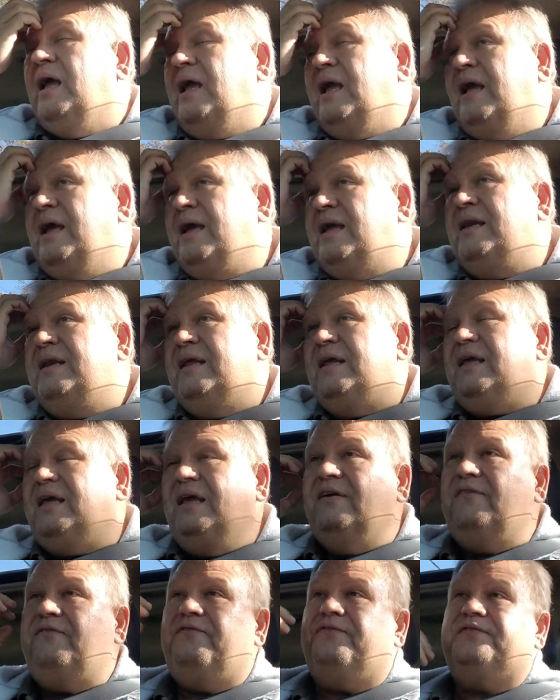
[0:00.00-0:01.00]
And
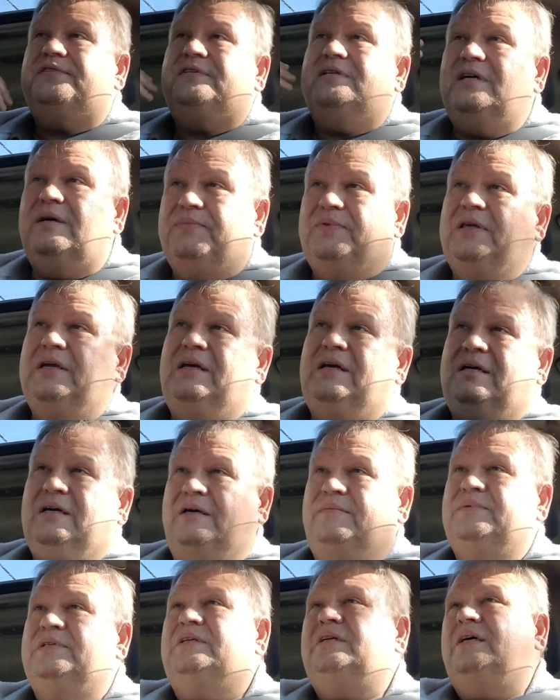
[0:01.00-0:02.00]
if something
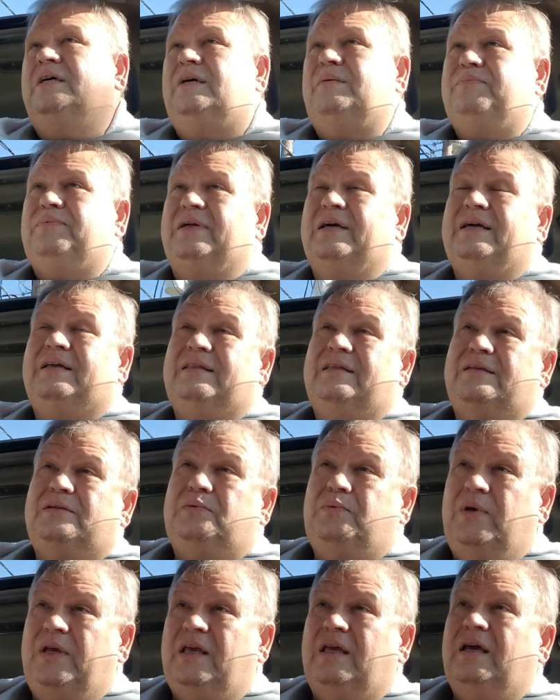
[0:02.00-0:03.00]
comes up, like this
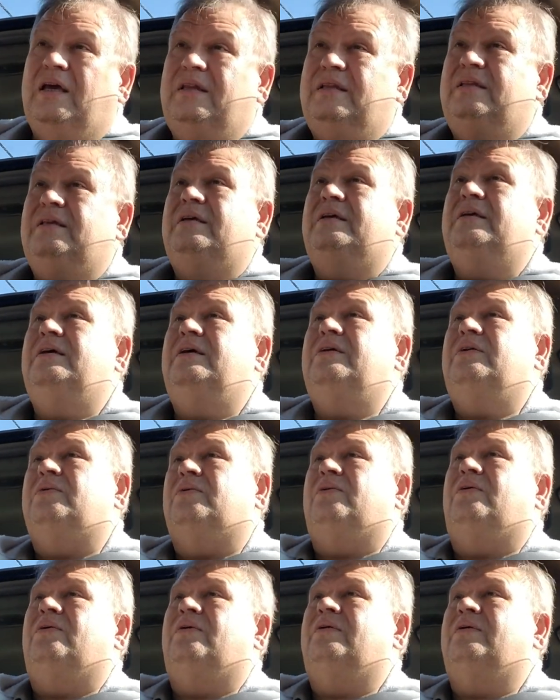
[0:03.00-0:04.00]
weekend did,
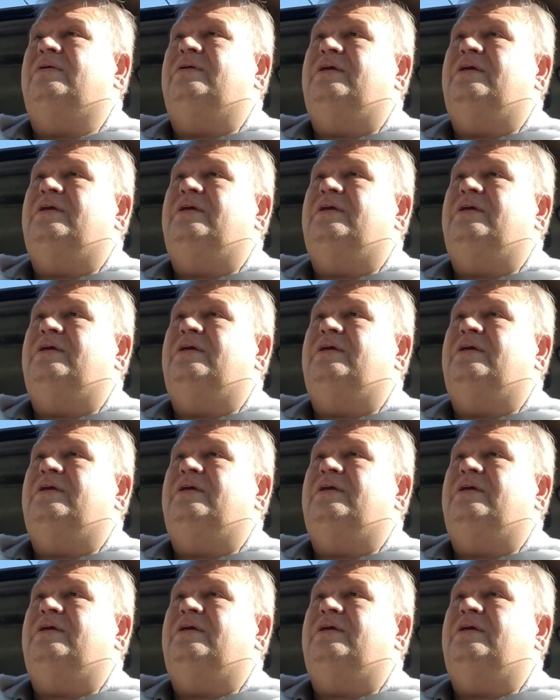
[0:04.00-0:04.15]
or,